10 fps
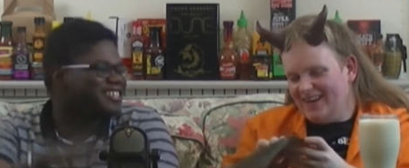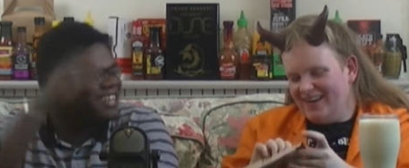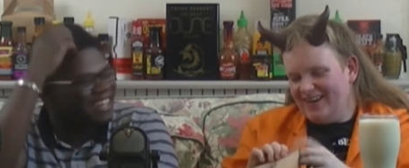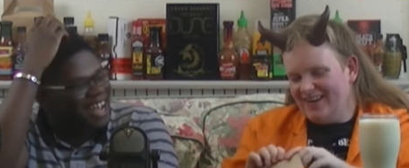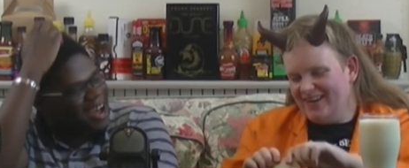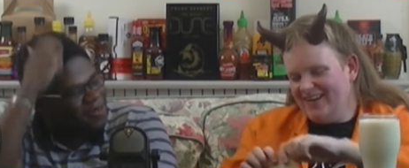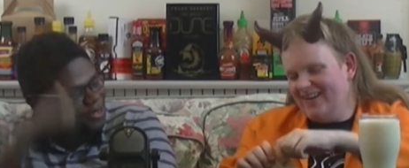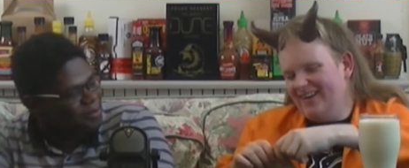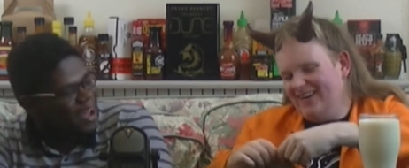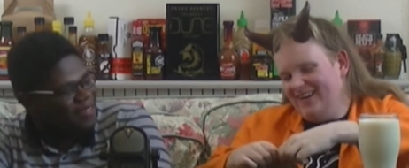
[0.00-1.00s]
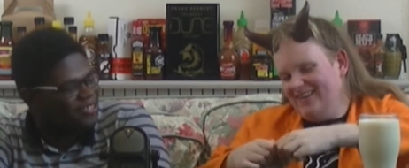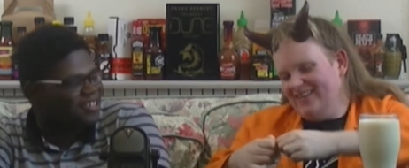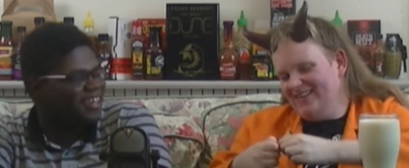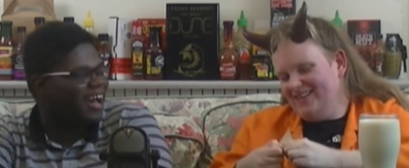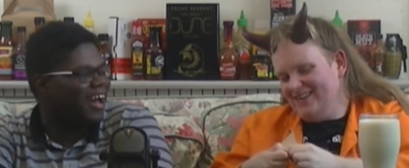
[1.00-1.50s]
Speaker 1: see the aftermath
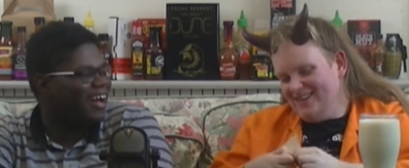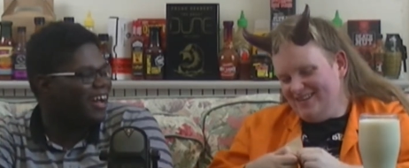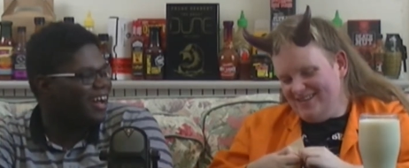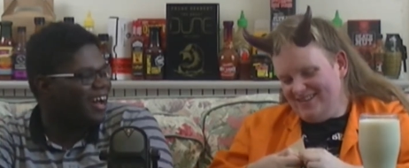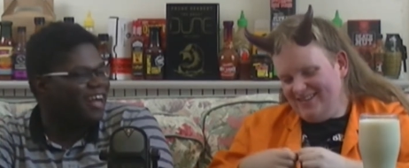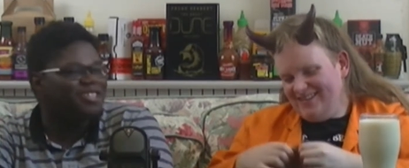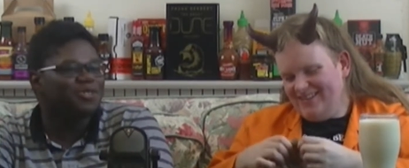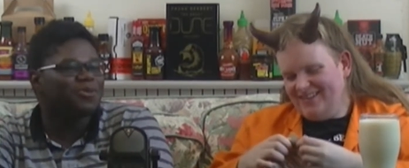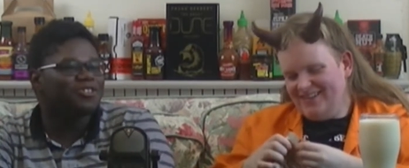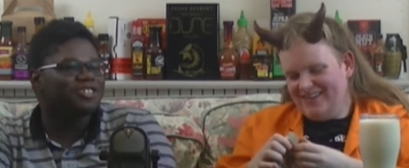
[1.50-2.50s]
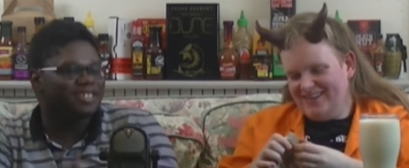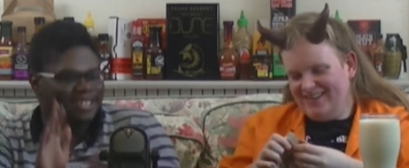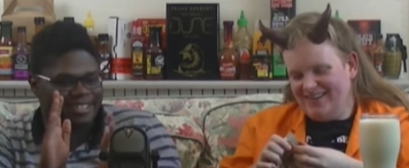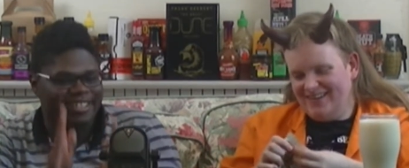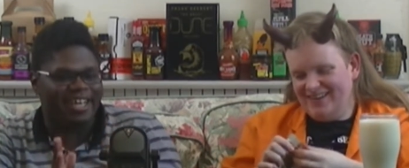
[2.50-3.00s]
to that. I just want to
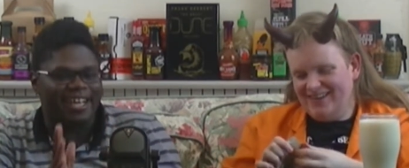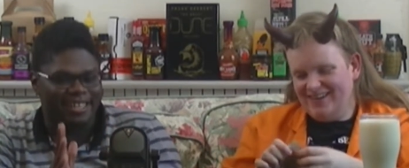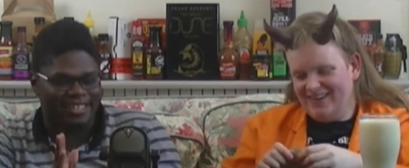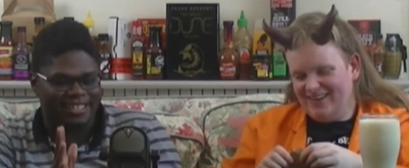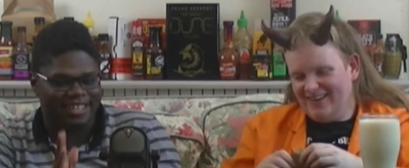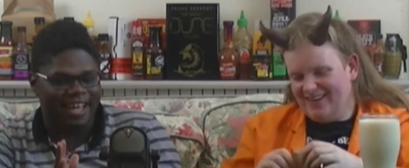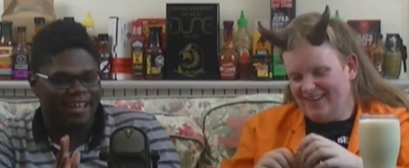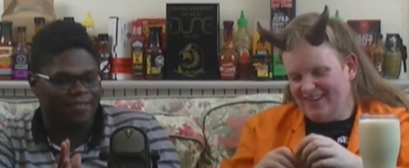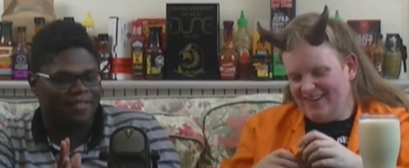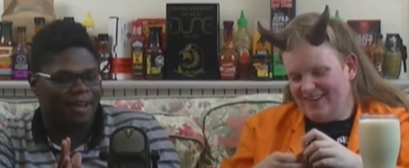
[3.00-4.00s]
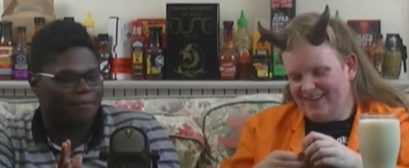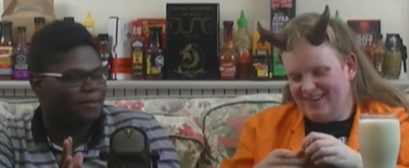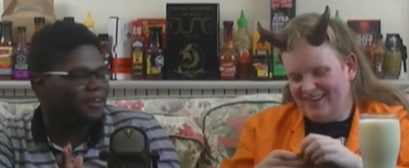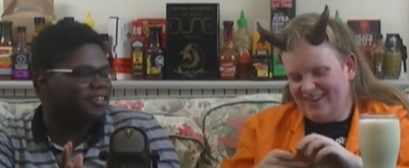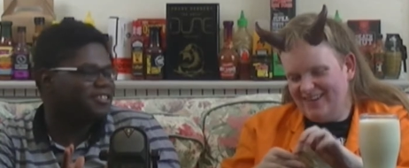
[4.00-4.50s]
see the state of that
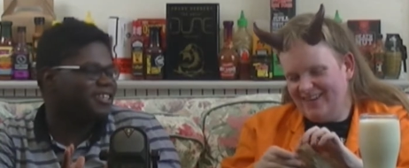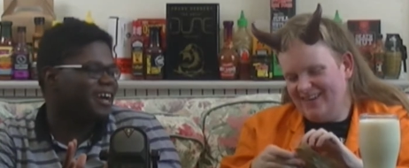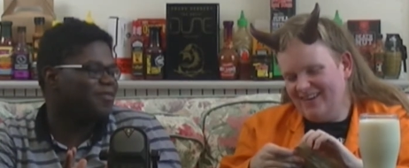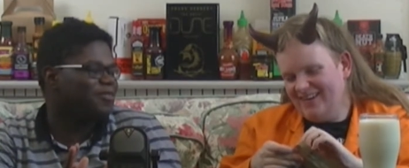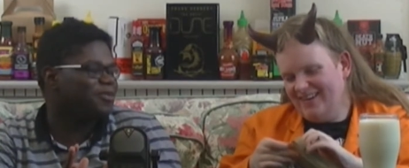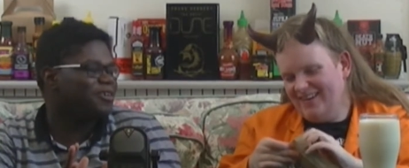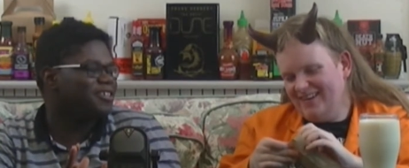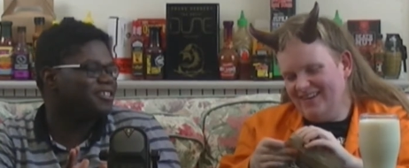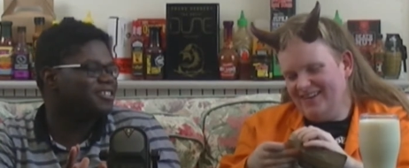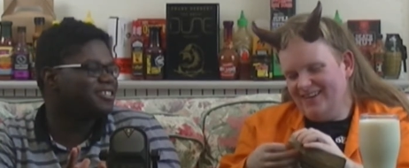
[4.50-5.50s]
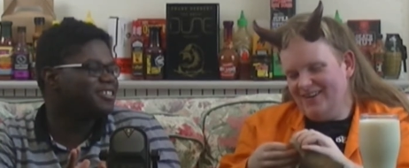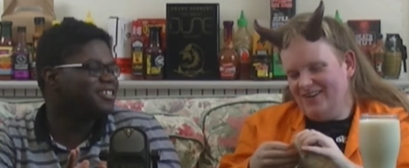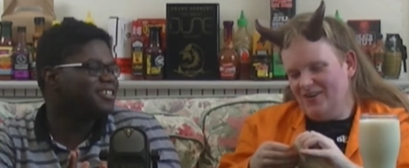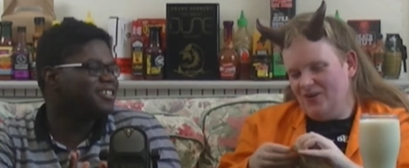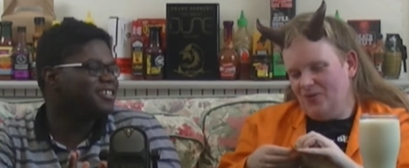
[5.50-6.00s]
person afterwards.
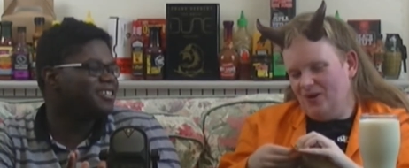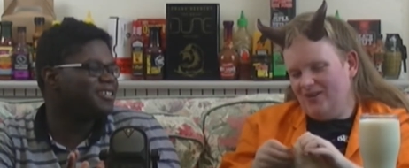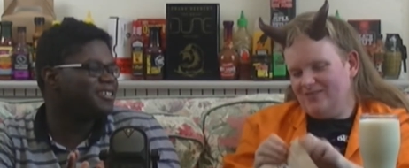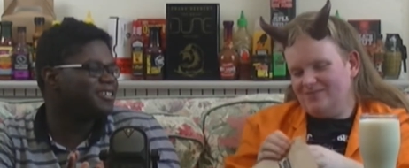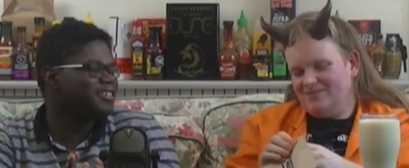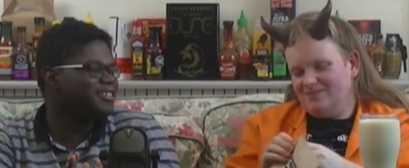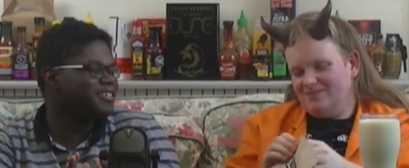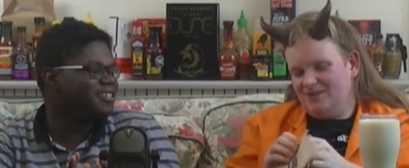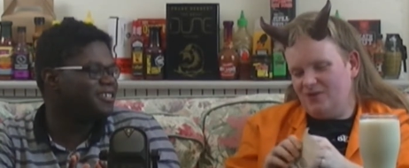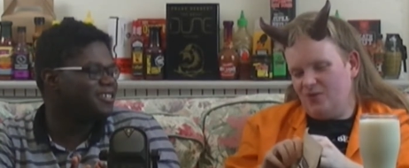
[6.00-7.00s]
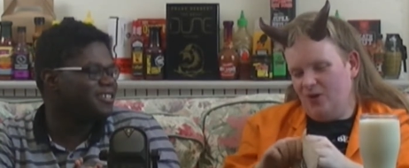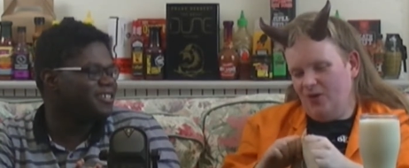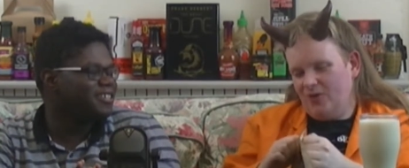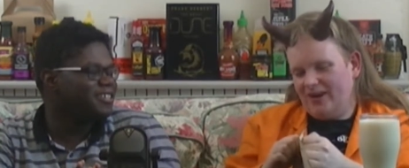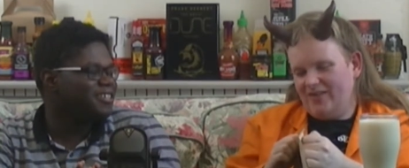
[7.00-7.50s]
Speaker 2: Well, if you
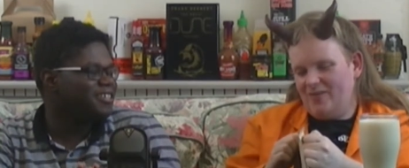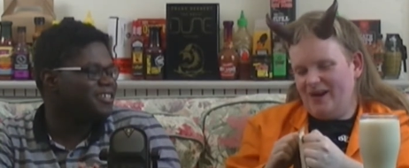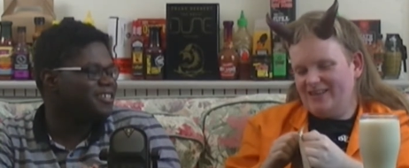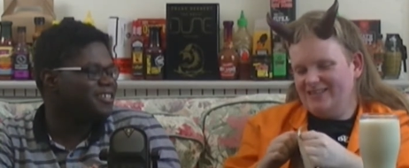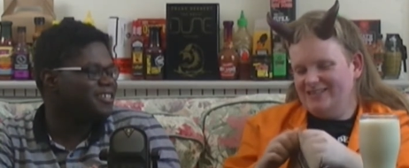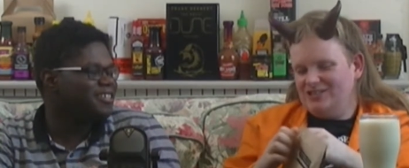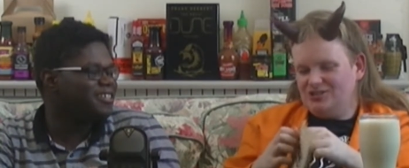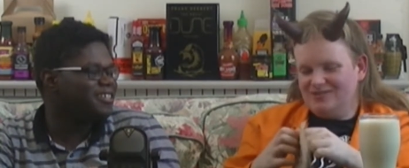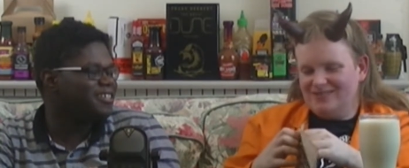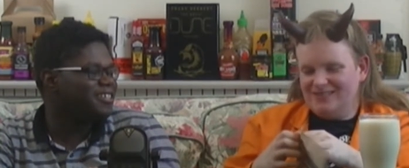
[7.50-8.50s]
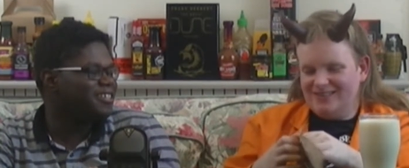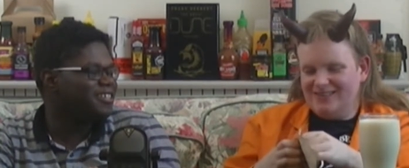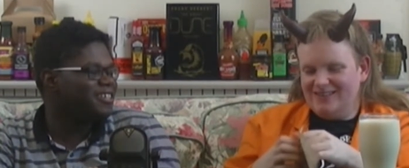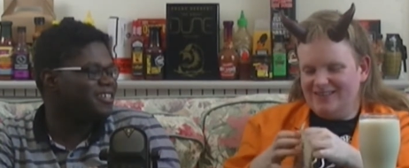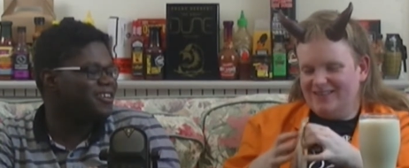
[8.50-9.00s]
want, we can have a bag each.
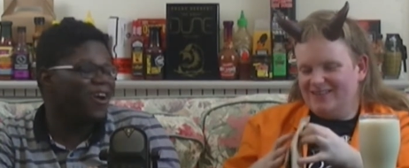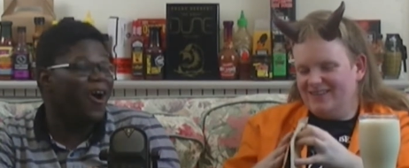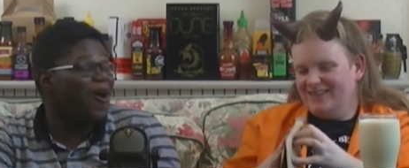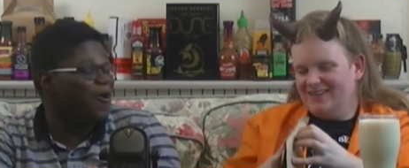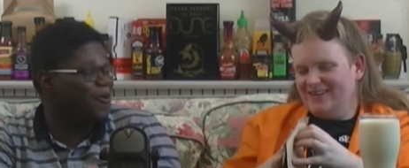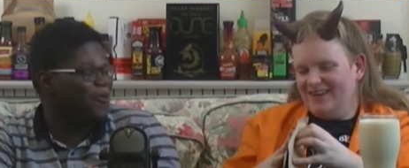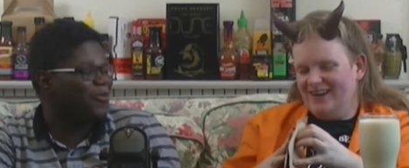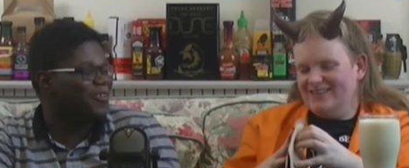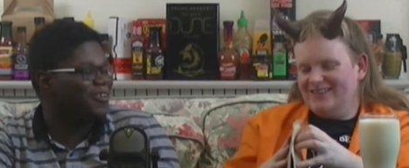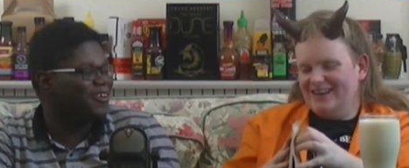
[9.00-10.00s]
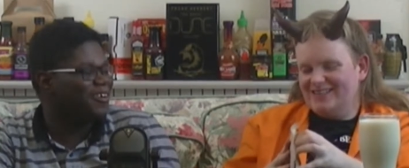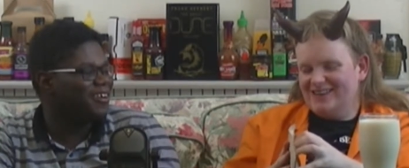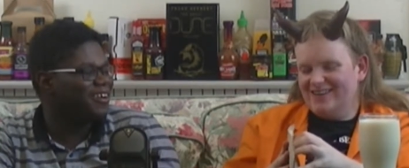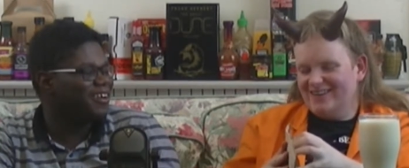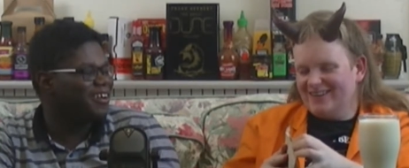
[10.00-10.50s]
No! I did get
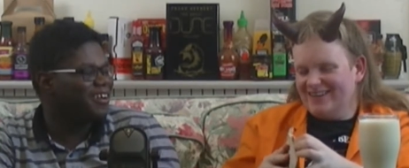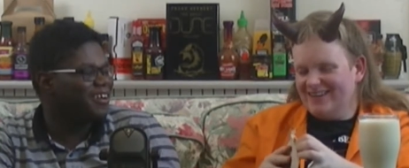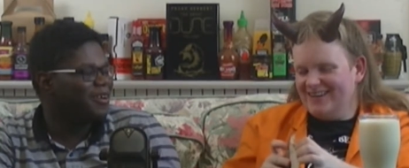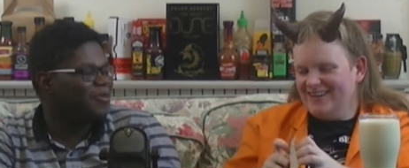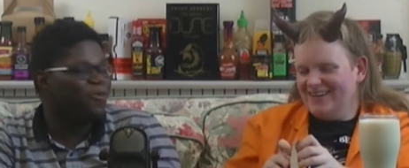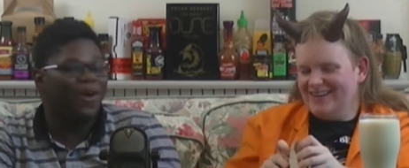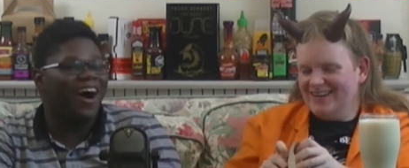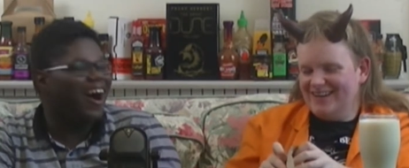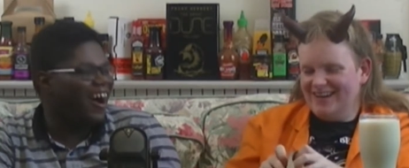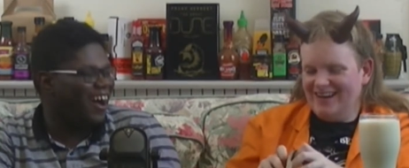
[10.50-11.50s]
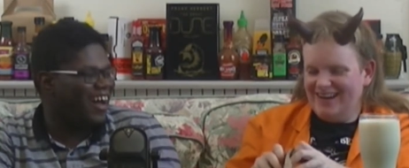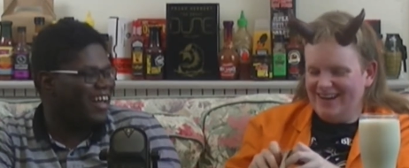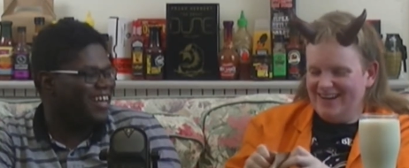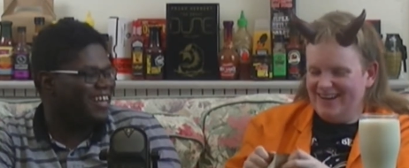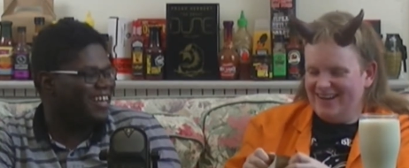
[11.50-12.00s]
two. Why?